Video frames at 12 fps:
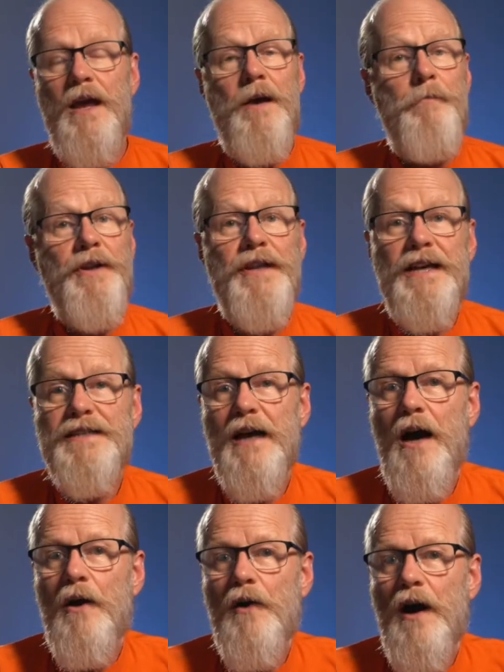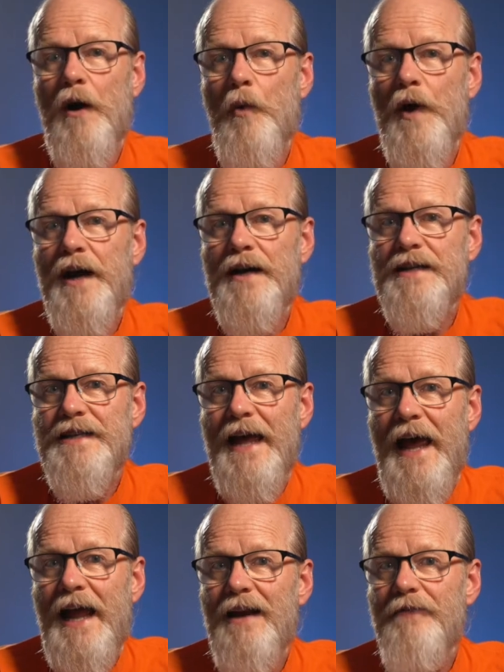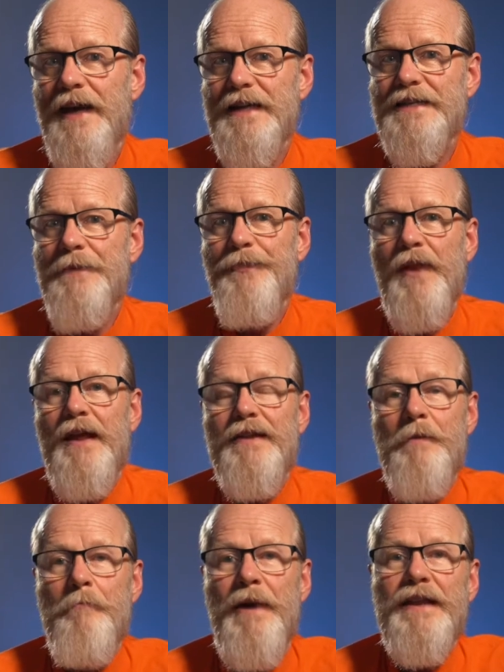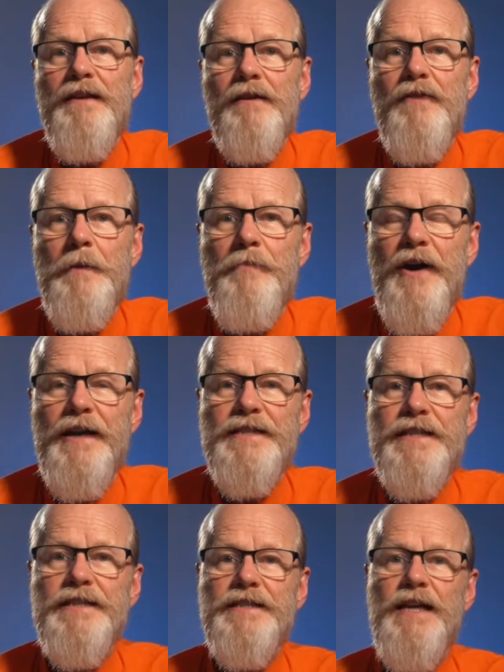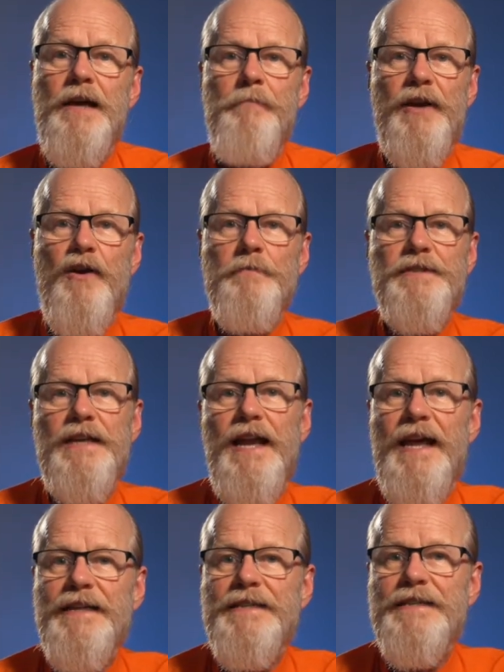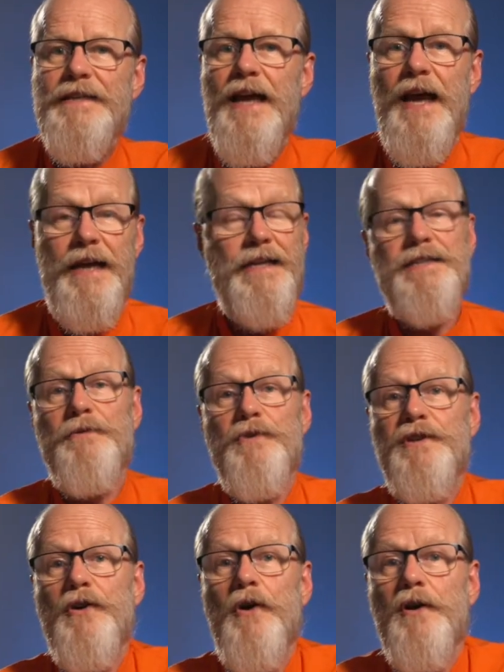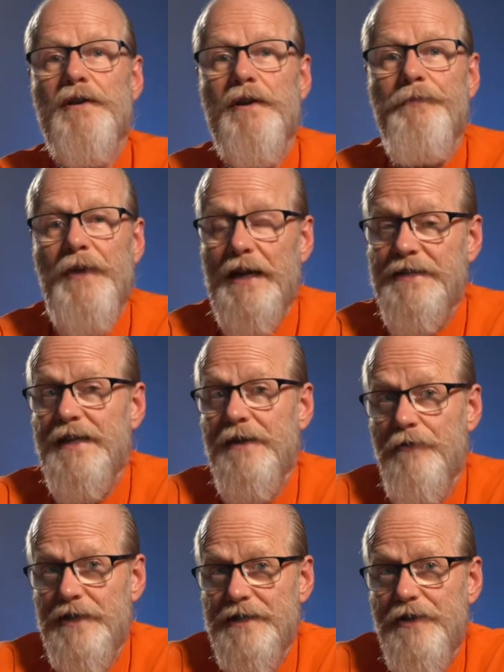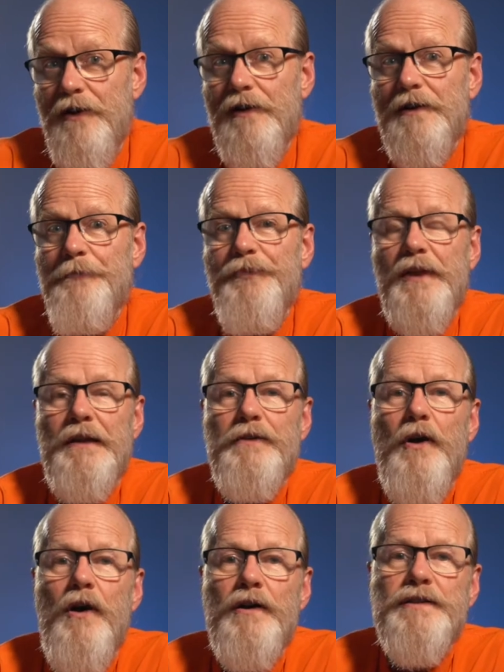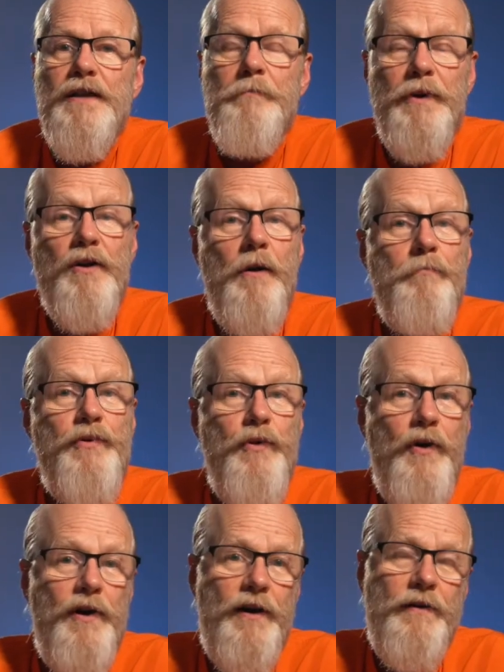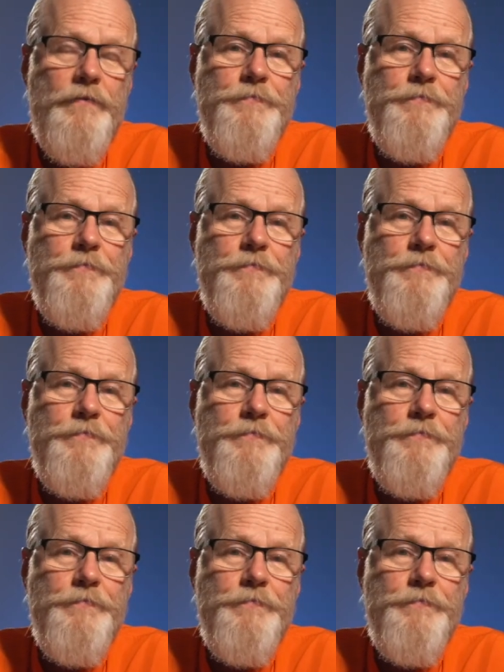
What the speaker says: But as our awareness elevates, the mental vibrations becomes less, and as a result, the thoughts become purer.